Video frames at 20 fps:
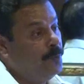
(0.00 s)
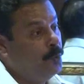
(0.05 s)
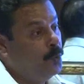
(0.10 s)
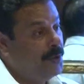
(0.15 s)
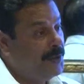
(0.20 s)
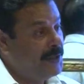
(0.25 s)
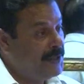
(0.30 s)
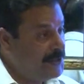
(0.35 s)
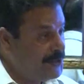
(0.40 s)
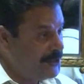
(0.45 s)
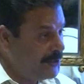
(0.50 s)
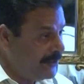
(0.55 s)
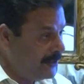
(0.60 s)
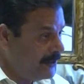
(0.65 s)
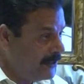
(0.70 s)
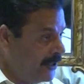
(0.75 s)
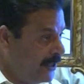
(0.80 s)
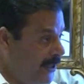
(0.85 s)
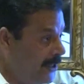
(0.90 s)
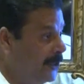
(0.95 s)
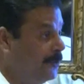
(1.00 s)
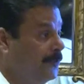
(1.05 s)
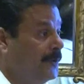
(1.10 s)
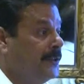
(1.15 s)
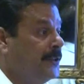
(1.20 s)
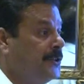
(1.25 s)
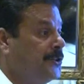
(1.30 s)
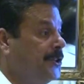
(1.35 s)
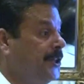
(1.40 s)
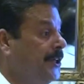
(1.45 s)
of whole district, and
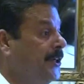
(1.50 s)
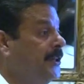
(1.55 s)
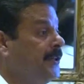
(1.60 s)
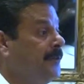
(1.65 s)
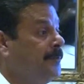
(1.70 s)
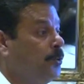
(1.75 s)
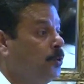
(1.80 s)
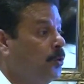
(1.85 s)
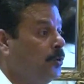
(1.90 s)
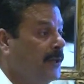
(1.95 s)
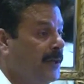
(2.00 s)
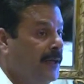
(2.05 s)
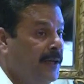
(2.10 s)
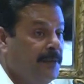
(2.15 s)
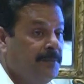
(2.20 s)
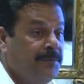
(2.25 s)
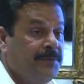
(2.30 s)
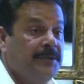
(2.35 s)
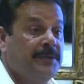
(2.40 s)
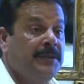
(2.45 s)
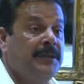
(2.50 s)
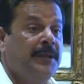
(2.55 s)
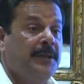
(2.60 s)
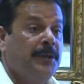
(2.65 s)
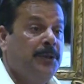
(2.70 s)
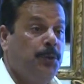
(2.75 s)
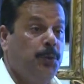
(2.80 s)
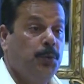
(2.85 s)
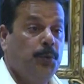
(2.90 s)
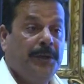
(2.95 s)
even the training programs,
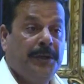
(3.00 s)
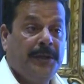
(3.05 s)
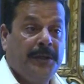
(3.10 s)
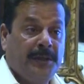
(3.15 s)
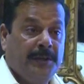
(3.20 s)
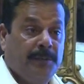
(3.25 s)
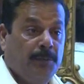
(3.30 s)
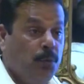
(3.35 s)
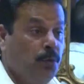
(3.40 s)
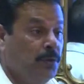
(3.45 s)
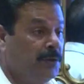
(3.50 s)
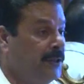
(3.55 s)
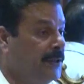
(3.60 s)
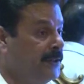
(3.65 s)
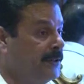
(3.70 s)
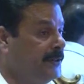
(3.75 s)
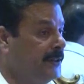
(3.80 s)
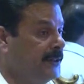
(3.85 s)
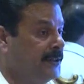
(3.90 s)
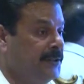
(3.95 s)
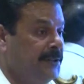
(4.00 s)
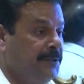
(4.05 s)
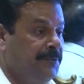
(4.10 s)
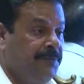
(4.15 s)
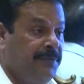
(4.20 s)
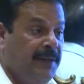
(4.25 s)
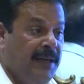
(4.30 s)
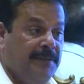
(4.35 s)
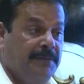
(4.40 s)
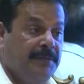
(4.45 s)
doing in more than
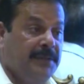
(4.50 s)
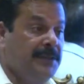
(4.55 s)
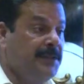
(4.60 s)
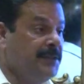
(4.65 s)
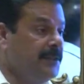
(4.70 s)
65